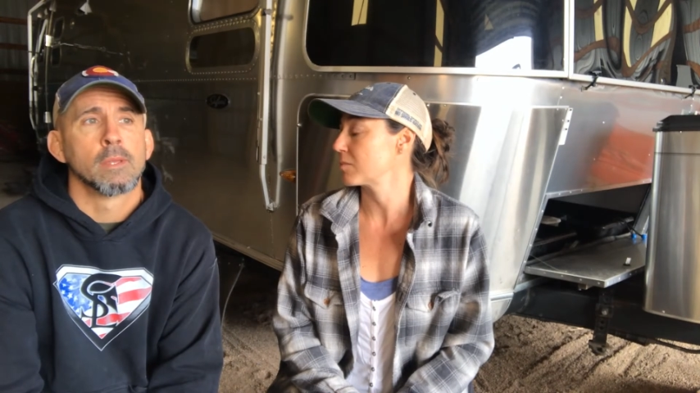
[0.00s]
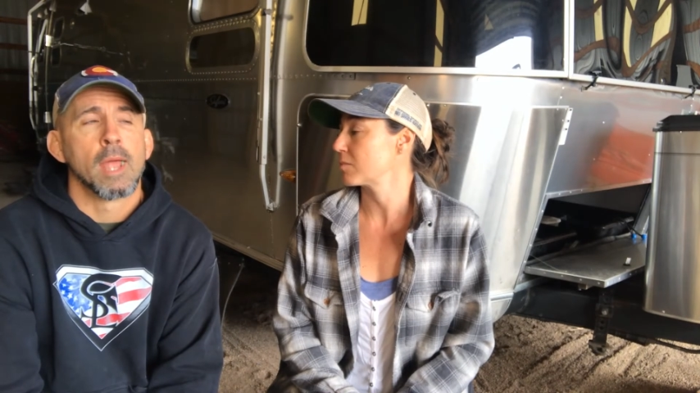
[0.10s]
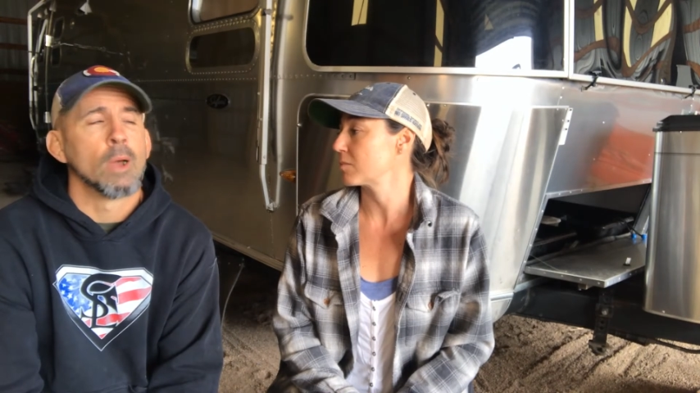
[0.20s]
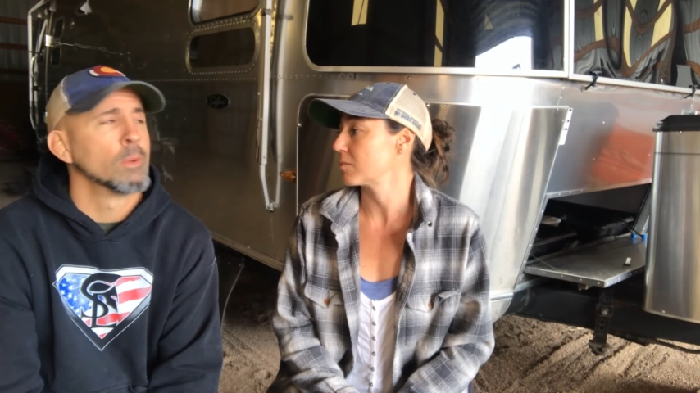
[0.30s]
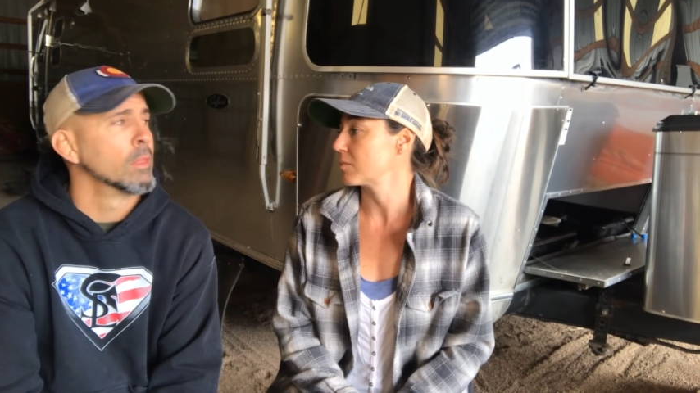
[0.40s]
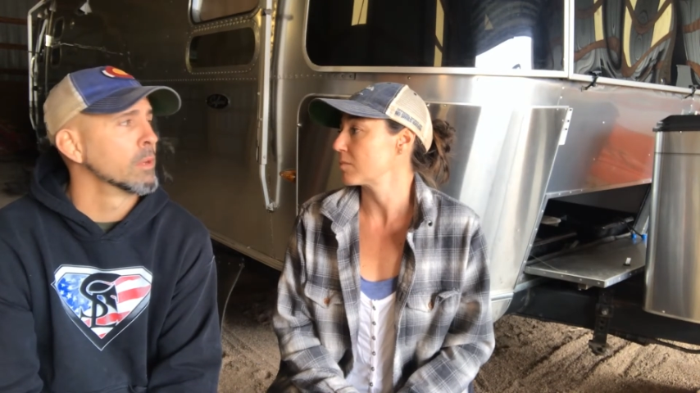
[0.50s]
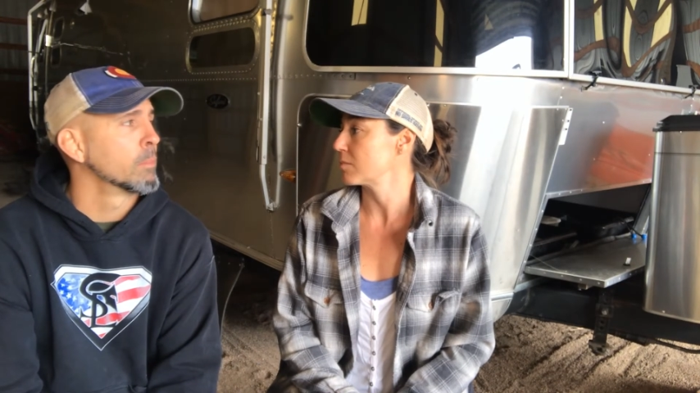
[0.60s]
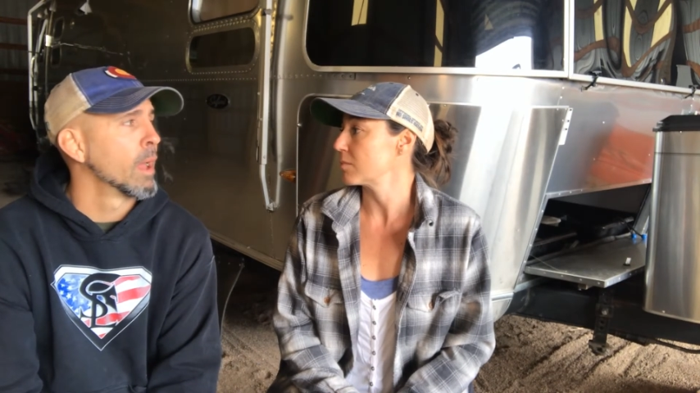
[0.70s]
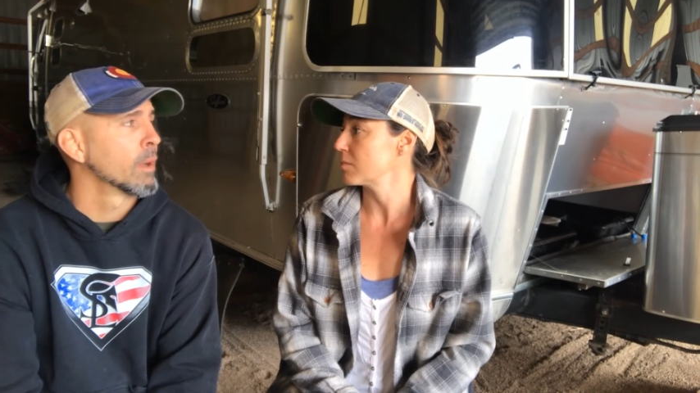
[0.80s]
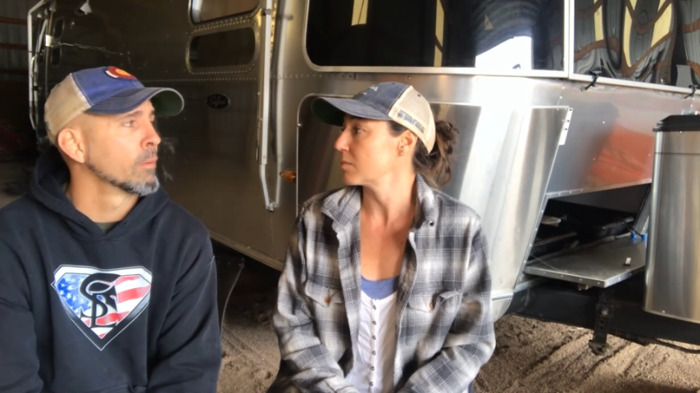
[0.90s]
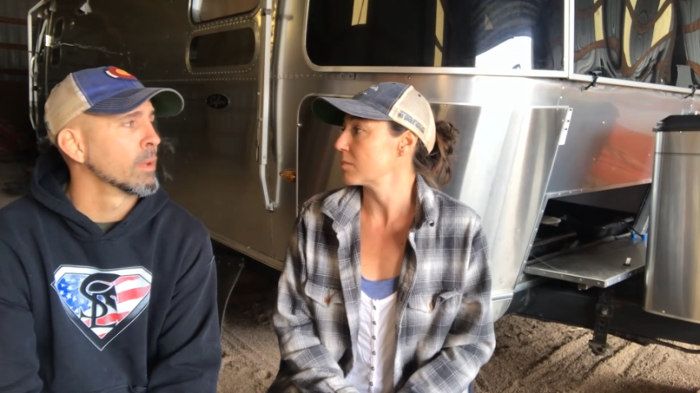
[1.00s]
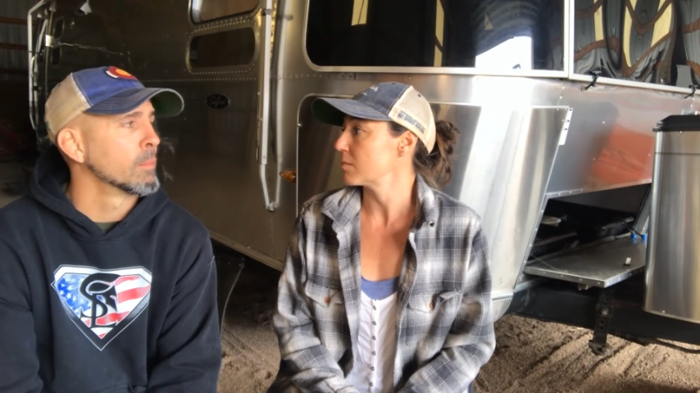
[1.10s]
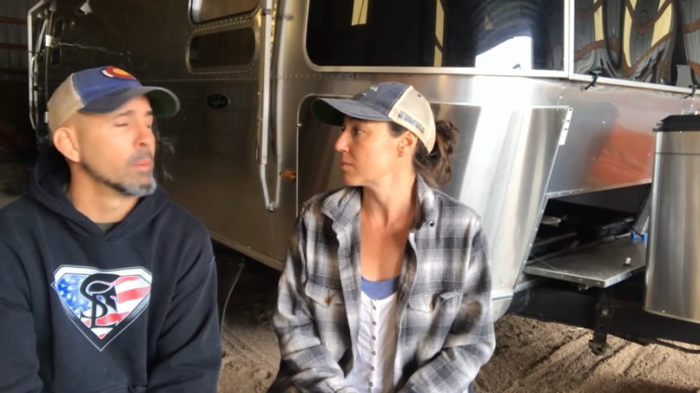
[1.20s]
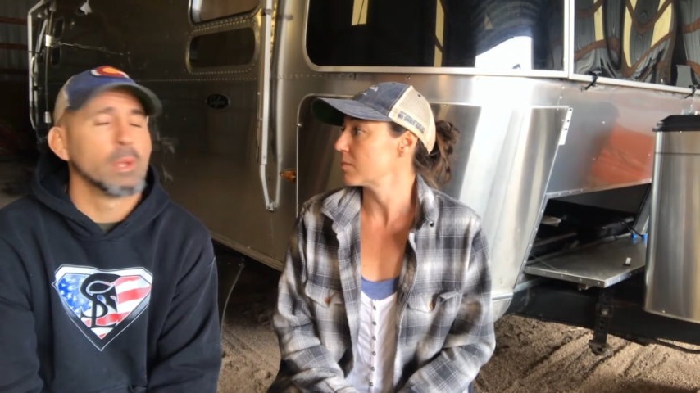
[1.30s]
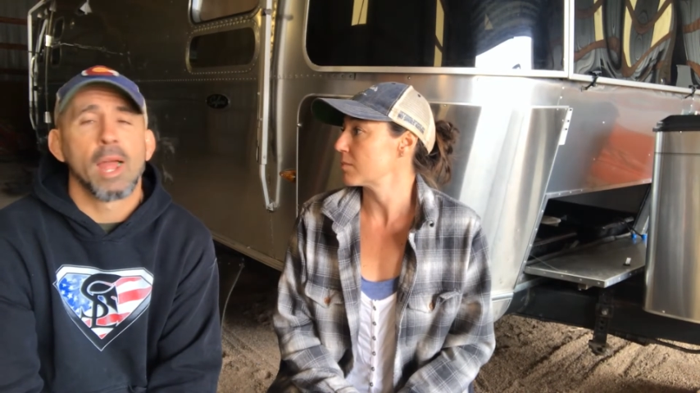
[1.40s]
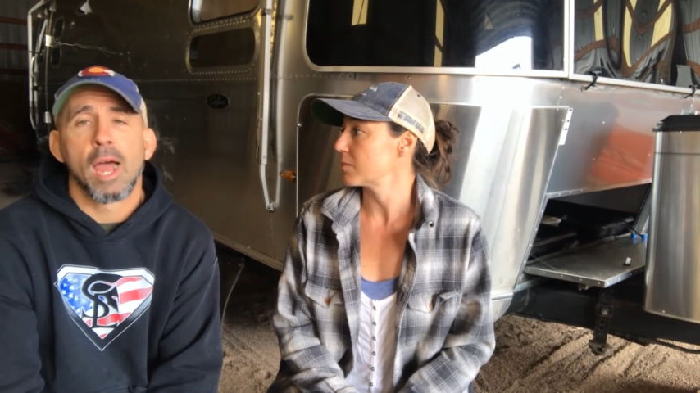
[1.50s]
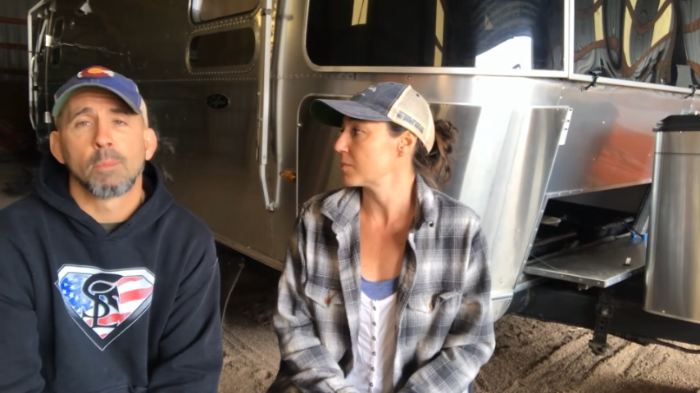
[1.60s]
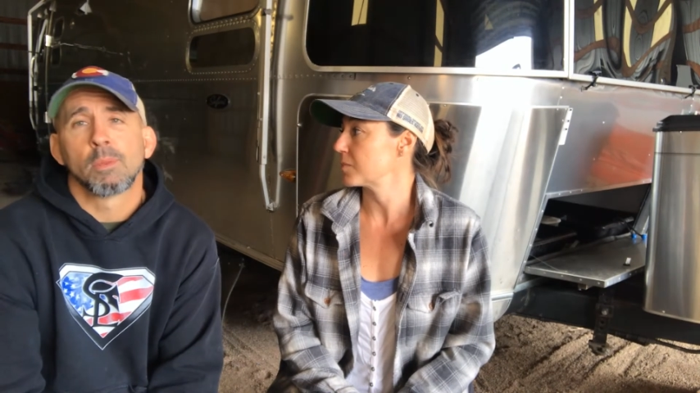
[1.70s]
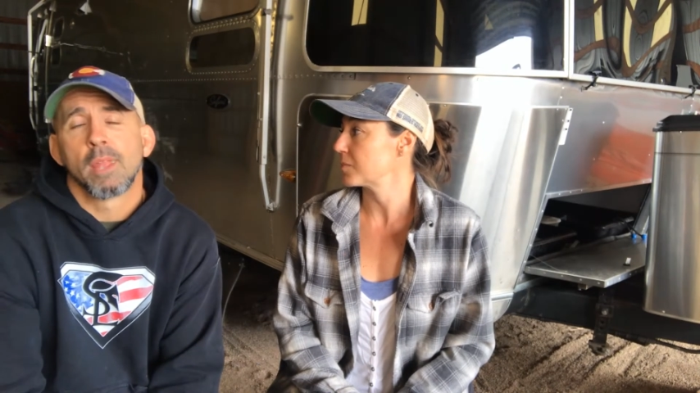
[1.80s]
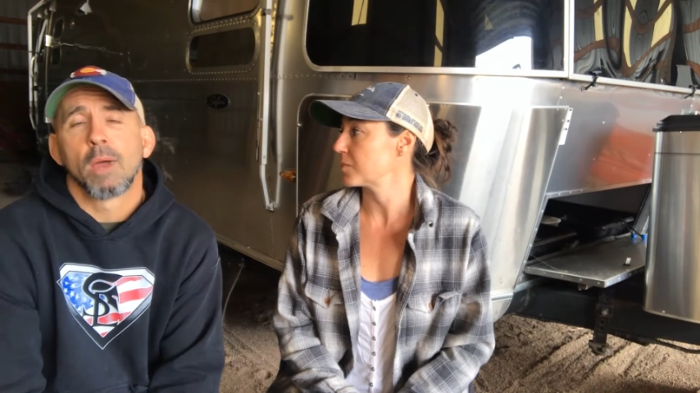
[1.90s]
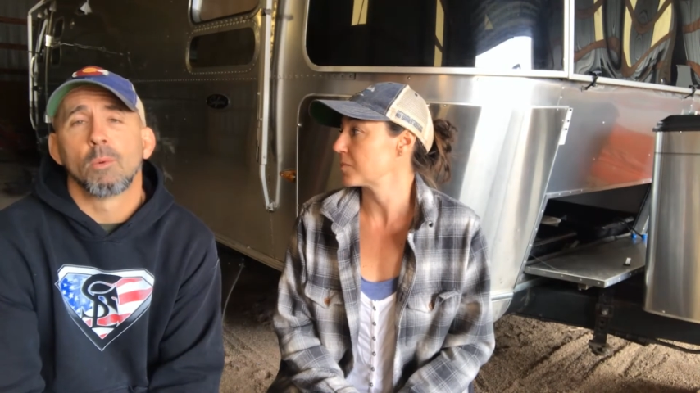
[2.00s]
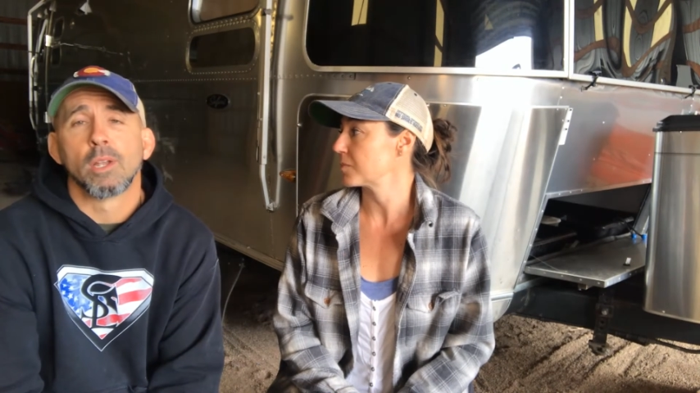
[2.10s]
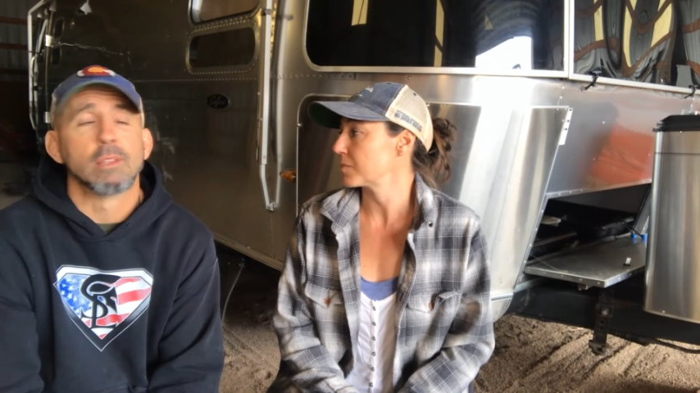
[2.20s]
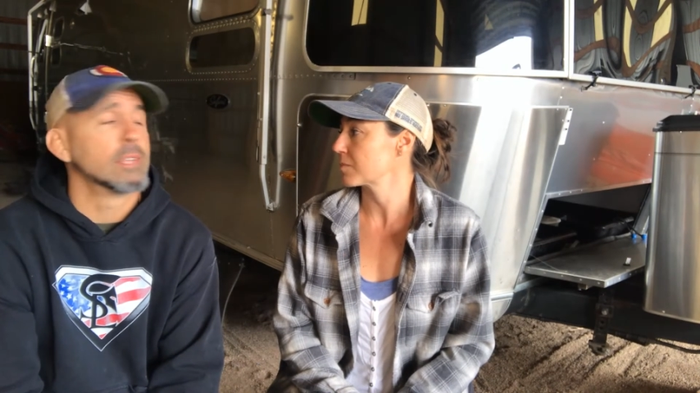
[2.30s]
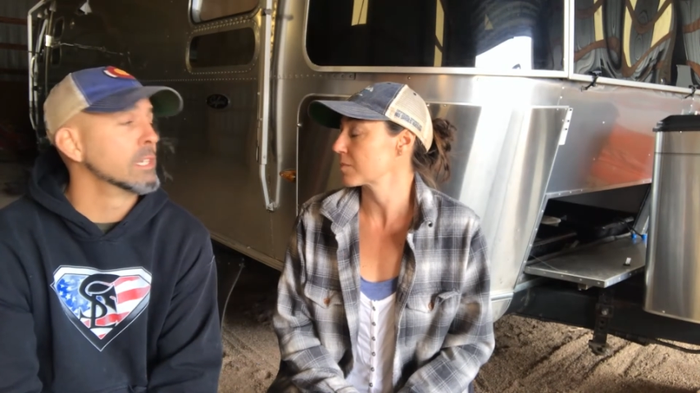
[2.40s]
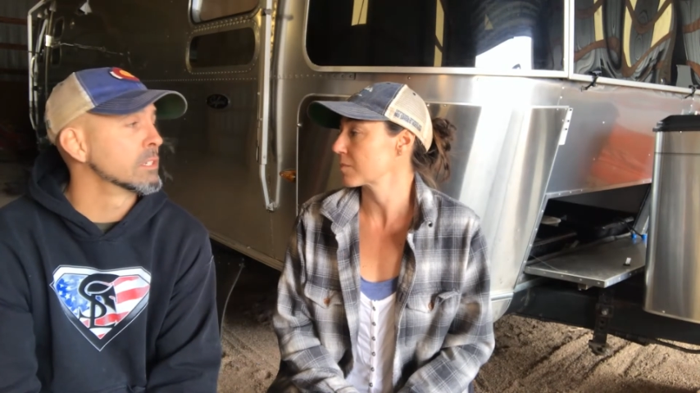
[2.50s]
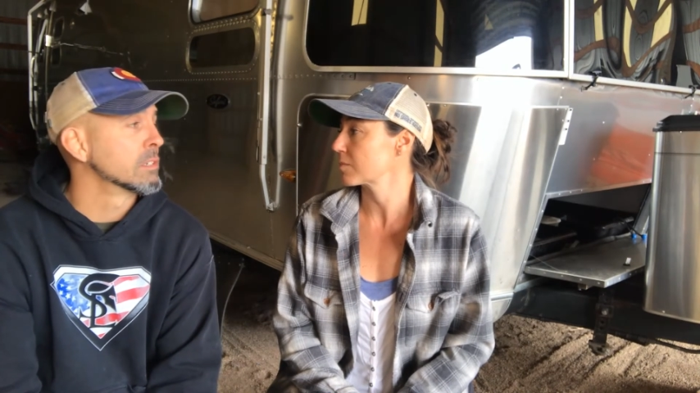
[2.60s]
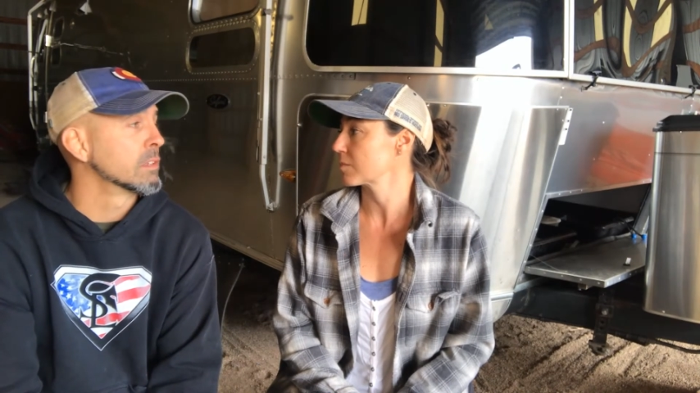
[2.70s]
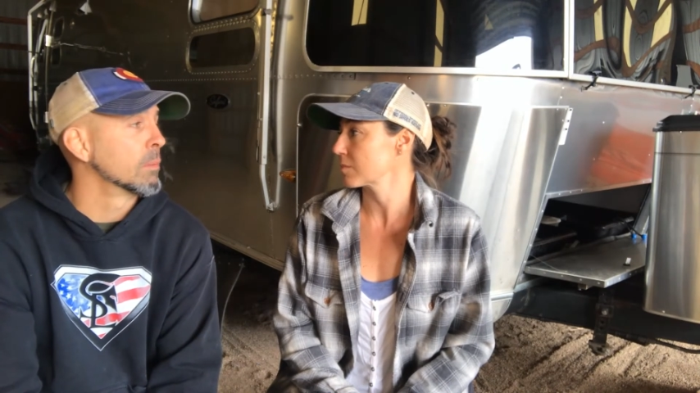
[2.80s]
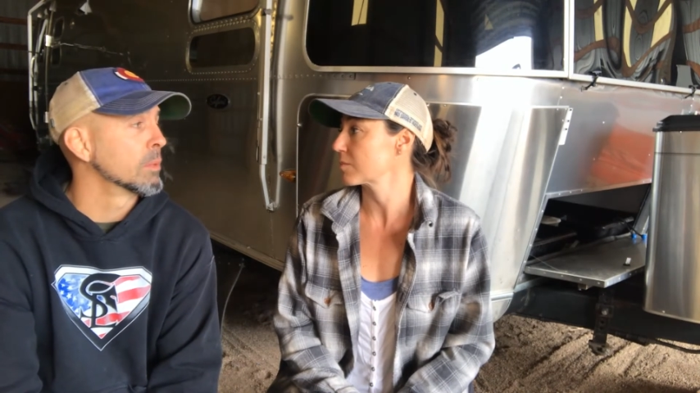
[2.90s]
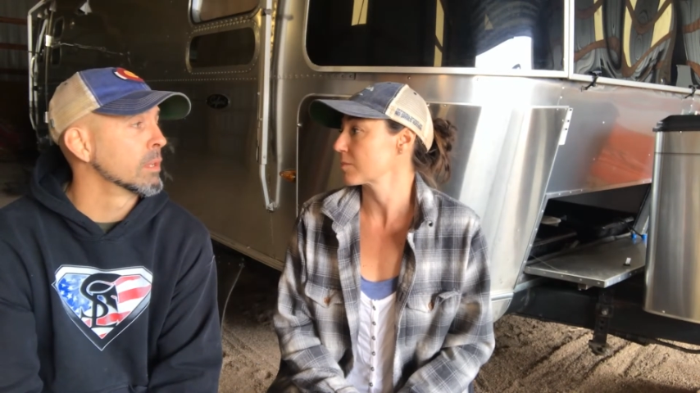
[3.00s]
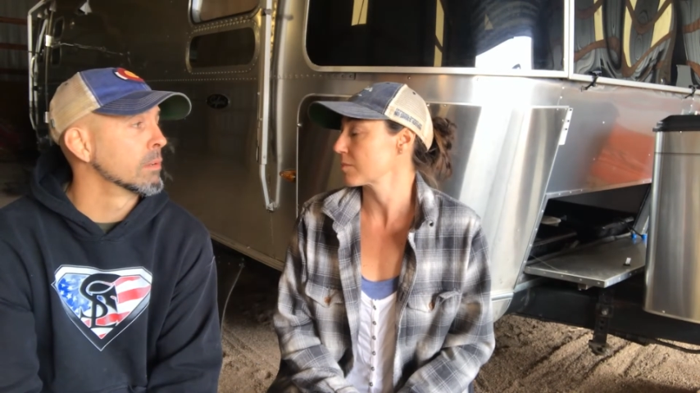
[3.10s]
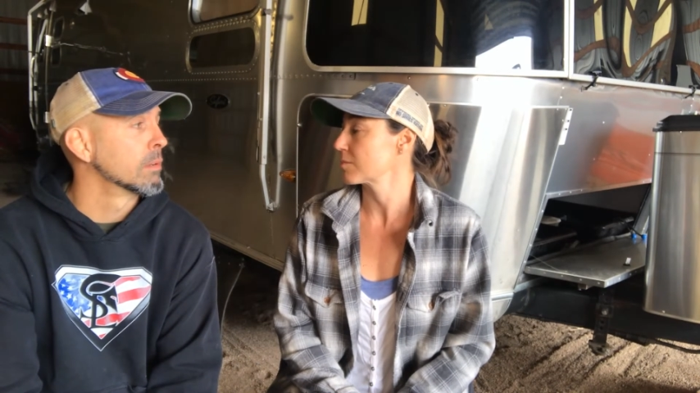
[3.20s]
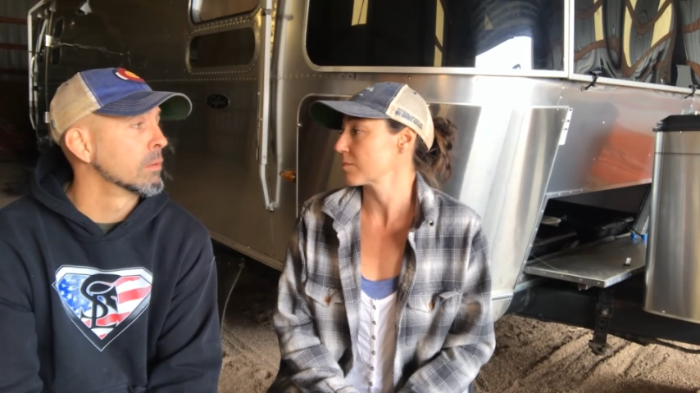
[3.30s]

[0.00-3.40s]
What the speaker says: Now we look back and we're like, maybe it happened that way to teach us something,